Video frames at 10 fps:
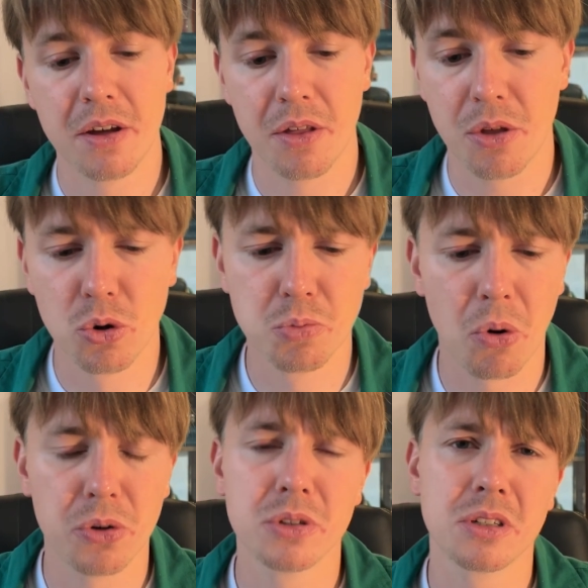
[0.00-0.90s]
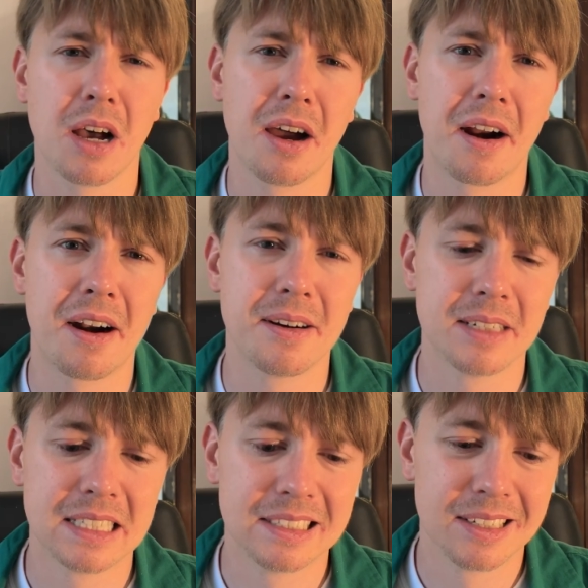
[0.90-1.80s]
Those pawns are
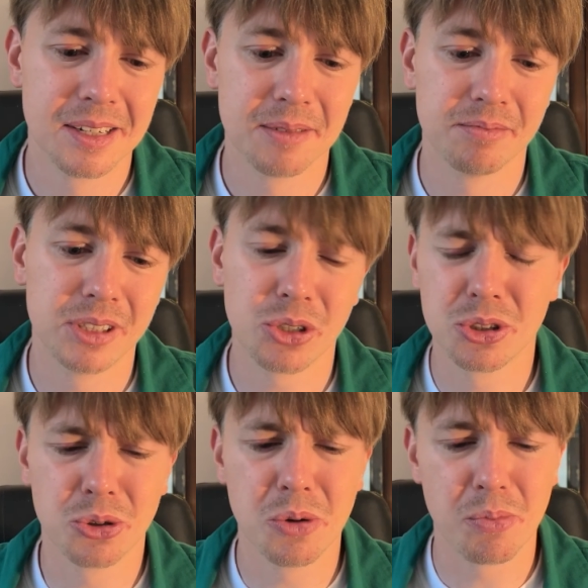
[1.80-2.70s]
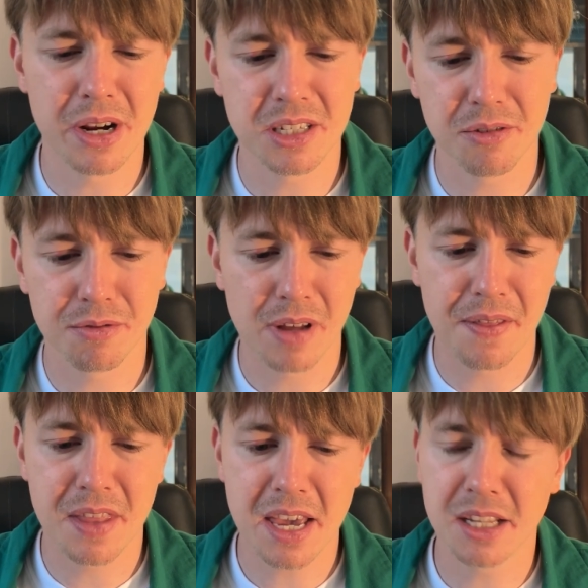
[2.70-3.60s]
not too impressive
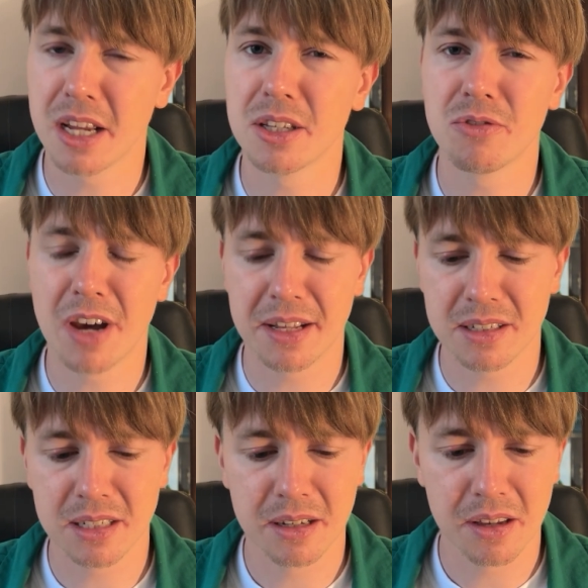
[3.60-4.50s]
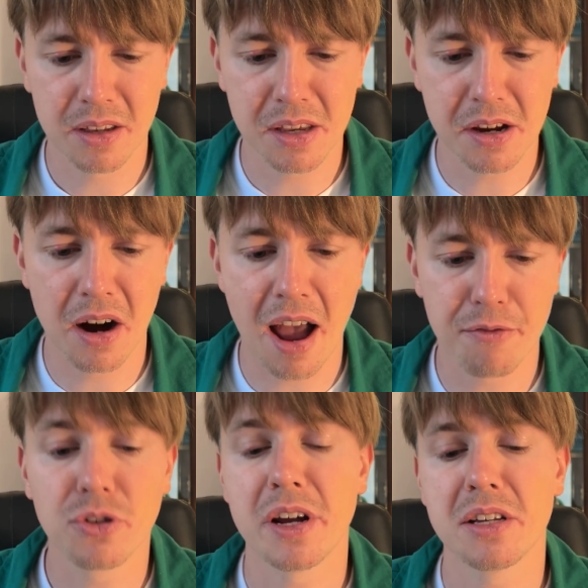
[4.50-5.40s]
and they cannot advance. Here,
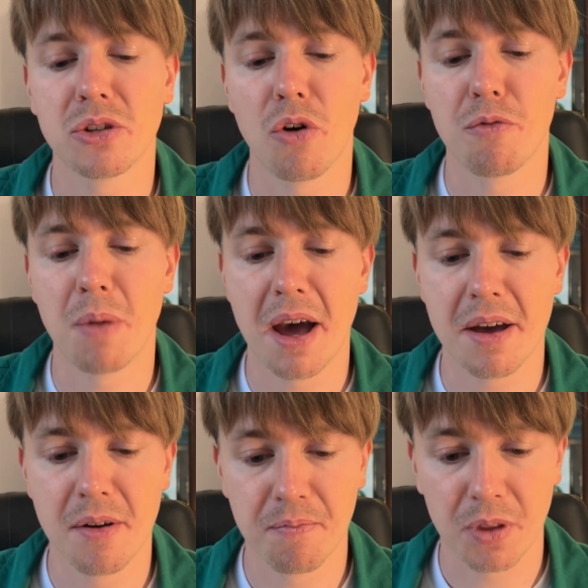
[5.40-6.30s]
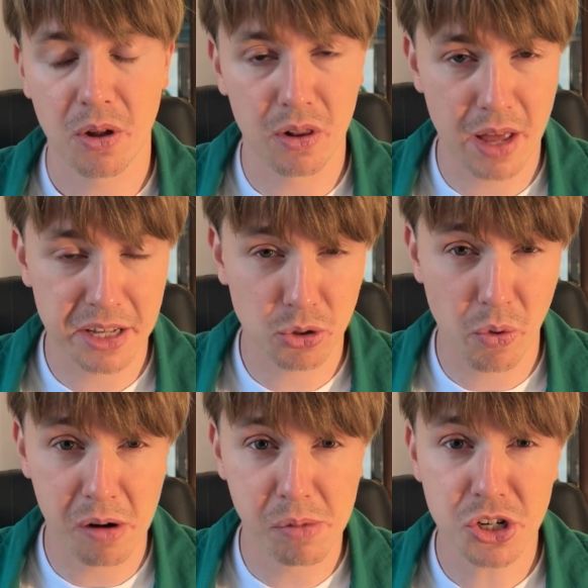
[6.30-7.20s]
I've traded off my light
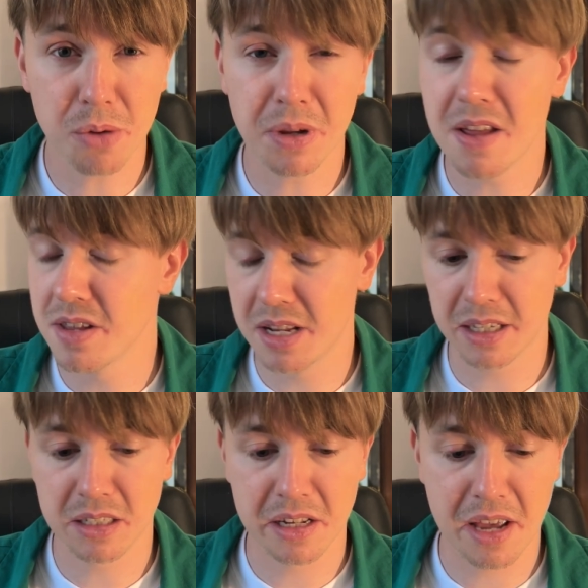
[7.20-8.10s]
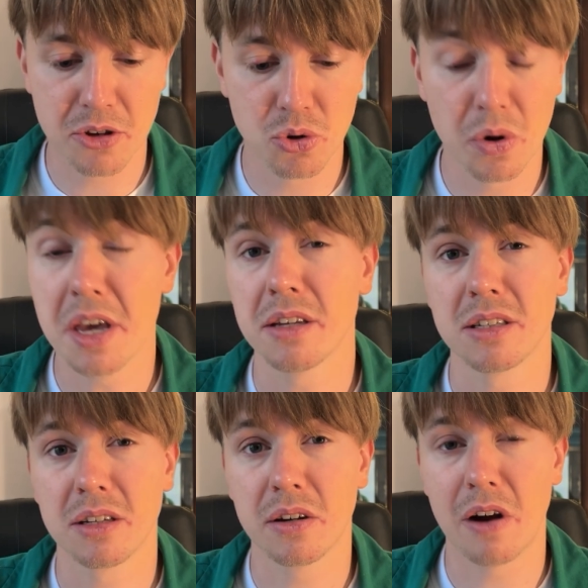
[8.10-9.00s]
square bishop, and the next thing I do
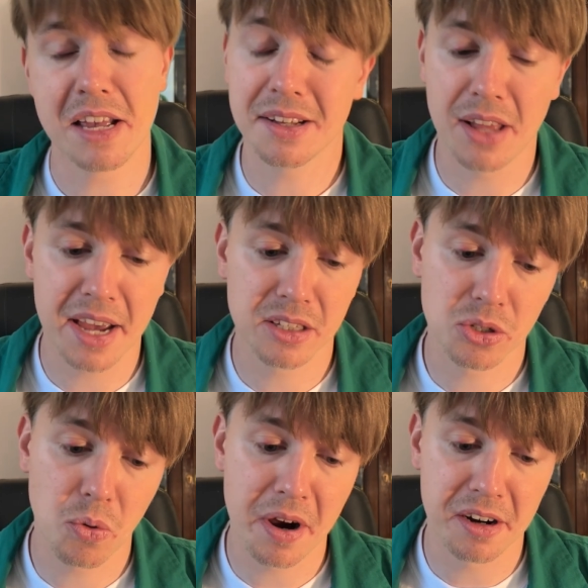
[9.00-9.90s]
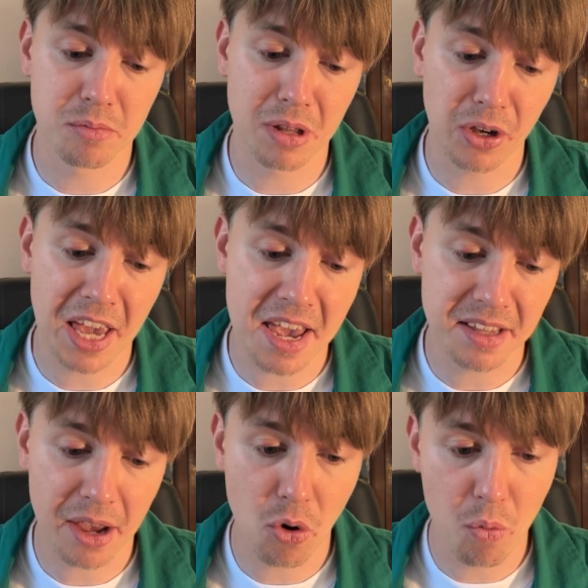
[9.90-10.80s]
is create a light squared blockade.
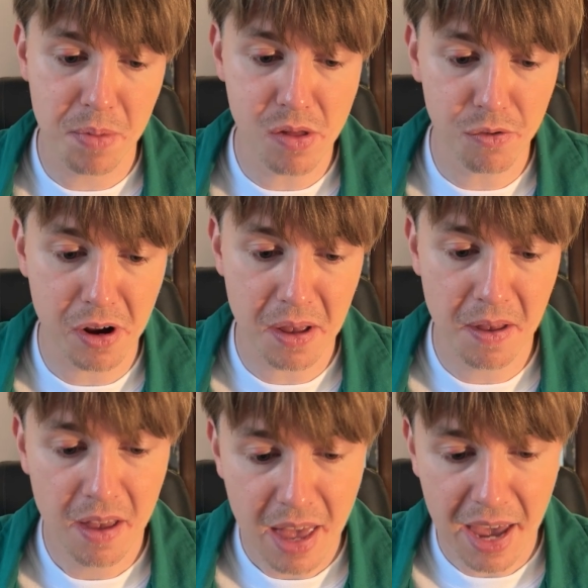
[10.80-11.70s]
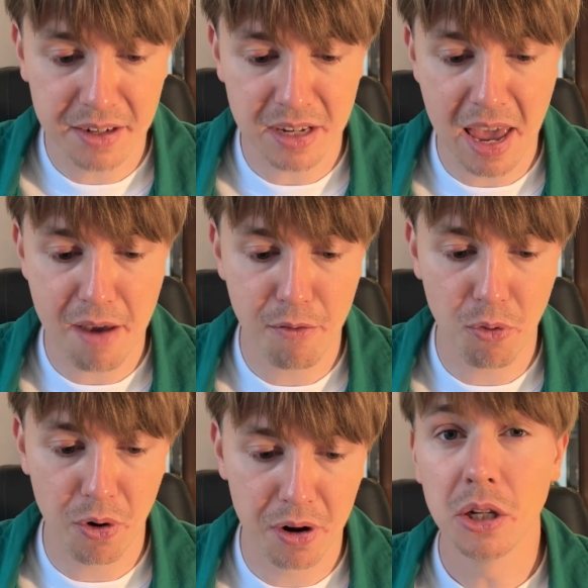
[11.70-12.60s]
I go b3 and
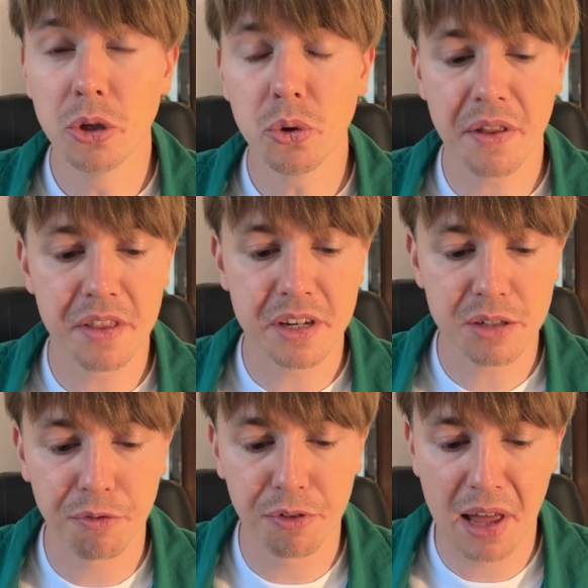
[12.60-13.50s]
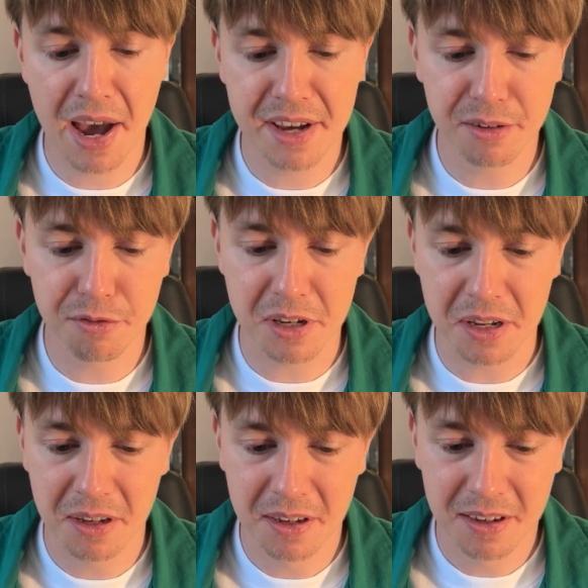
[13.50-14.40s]
a4. Look at this flying
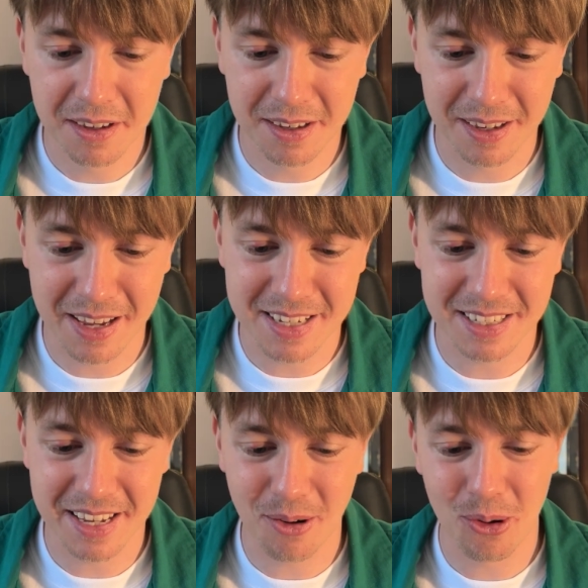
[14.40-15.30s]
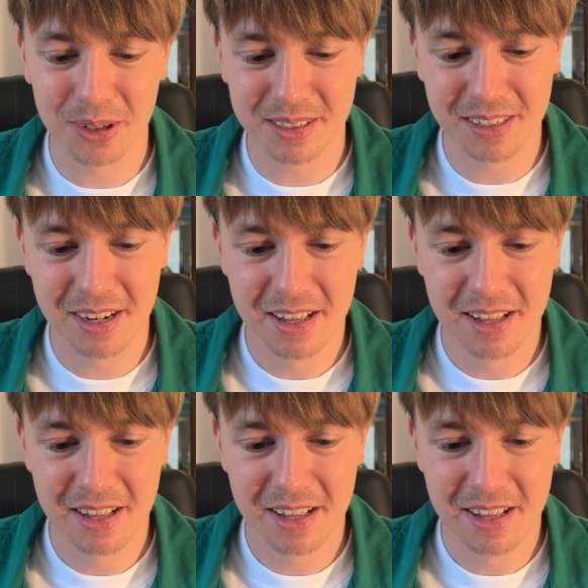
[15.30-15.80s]
V, as they call it.